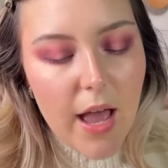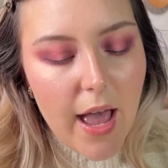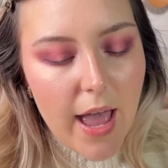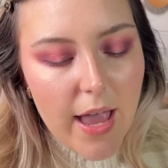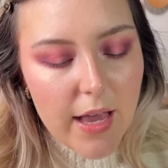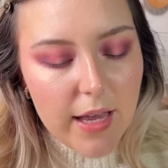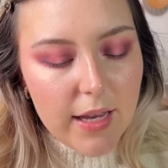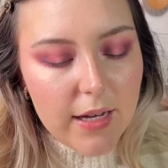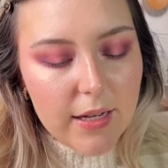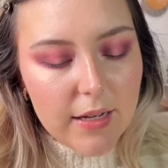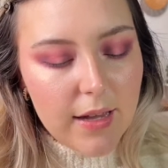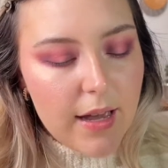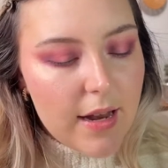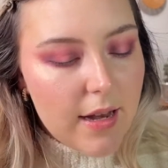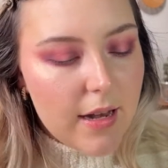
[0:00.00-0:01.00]
And
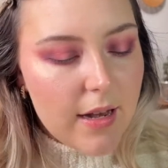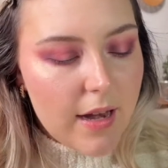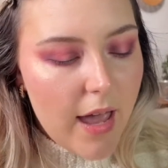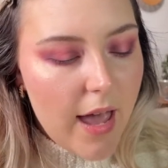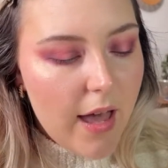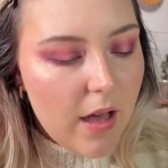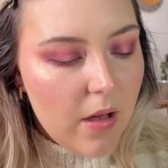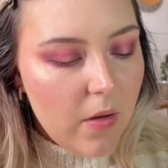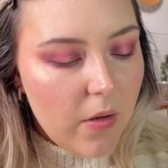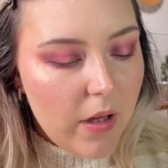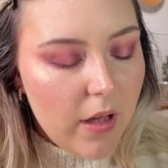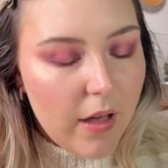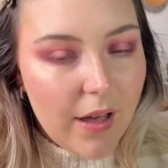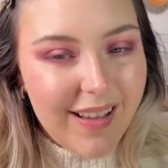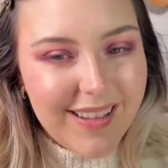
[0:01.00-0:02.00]
now,
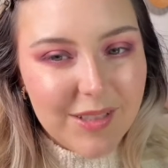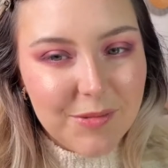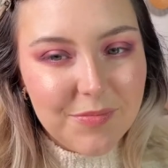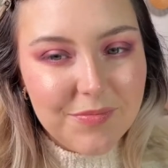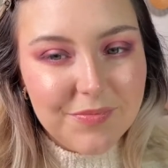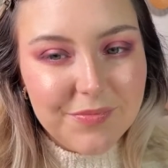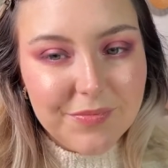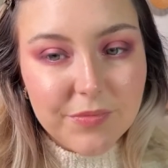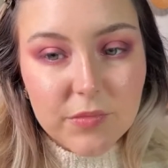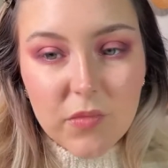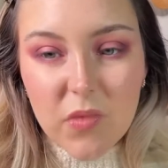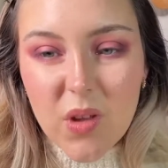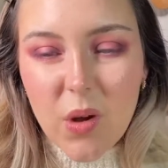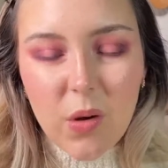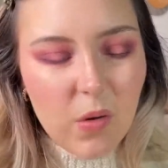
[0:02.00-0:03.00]

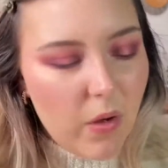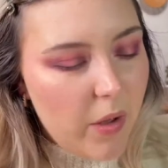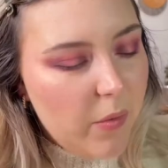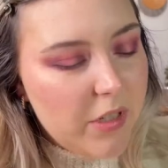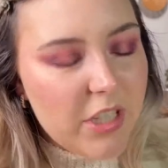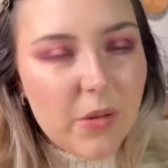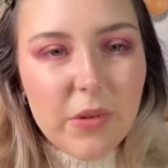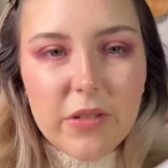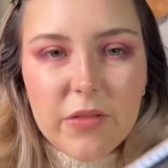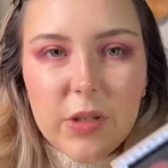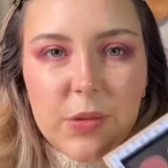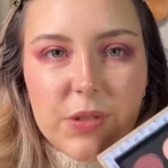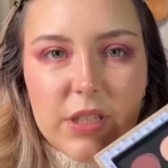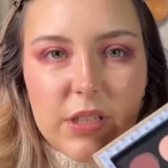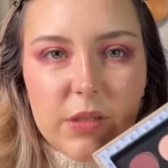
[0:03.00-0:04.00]
oh, I wish I would have
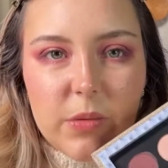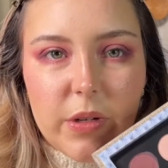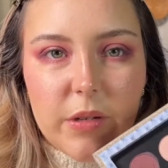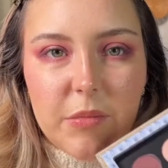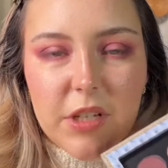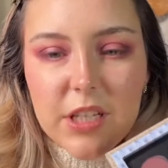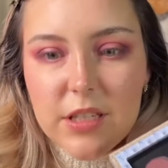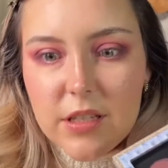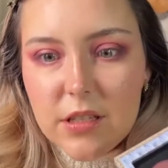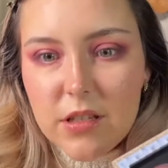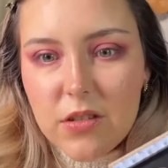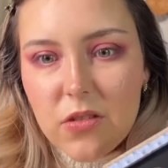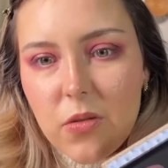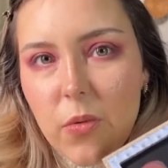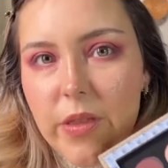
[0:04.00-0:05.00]
used this one because this is
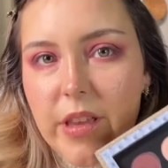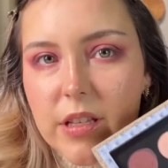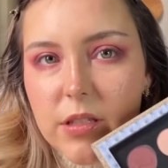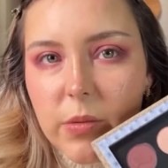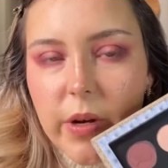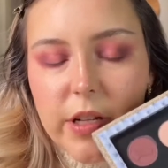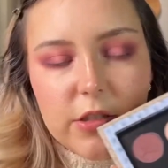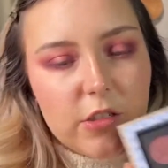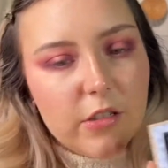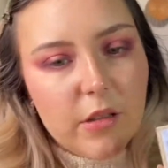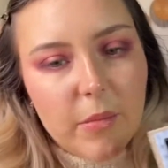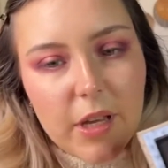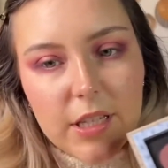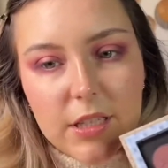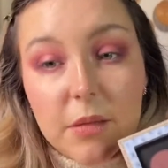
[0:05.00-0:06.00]
the one that swatched the
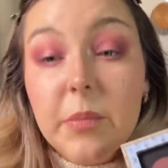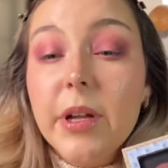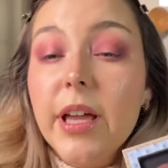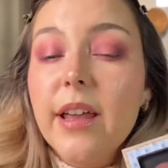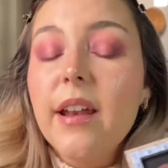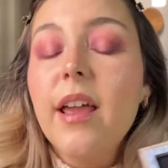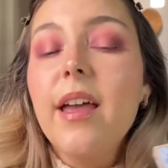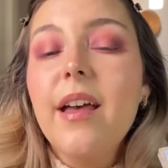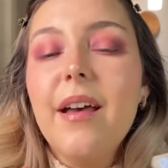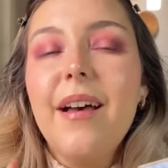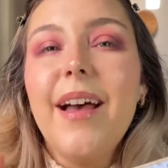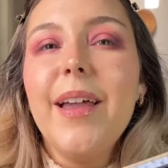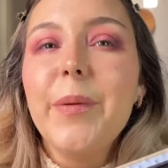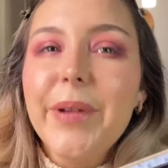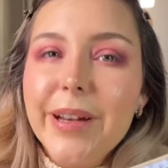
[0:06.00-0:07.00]
best, but
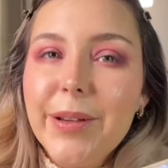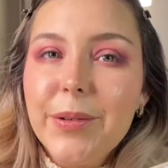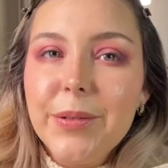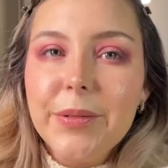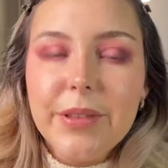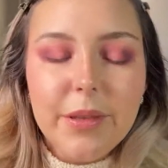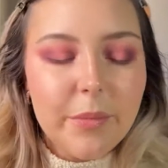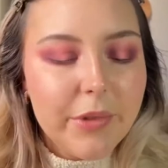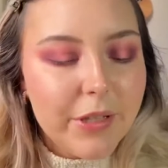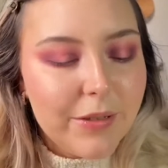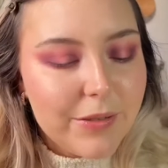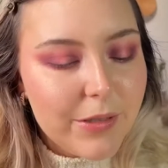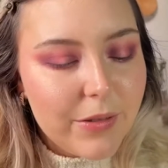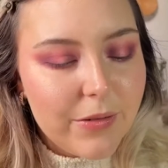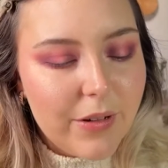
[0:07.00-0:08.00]
I want to go in with the blue,
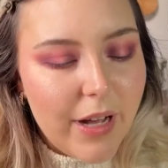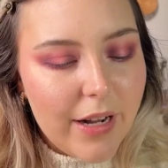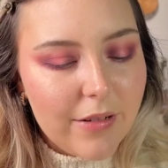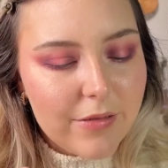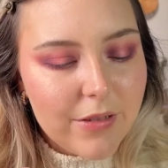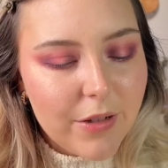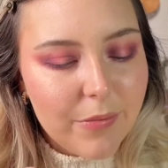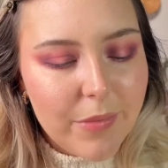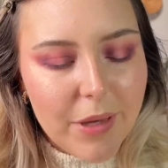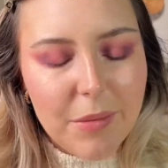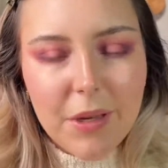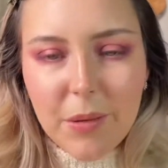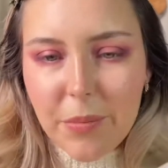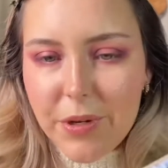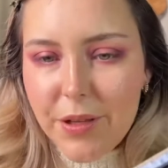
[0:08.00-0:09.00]
so I don't know, maybe
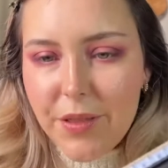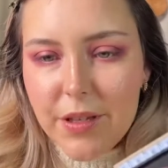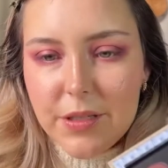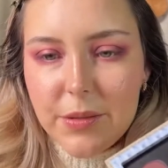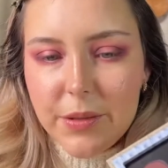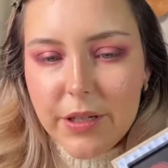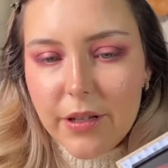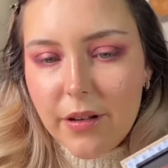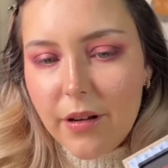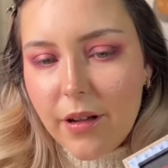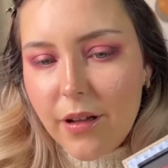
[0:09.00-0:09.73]
I'll put this one on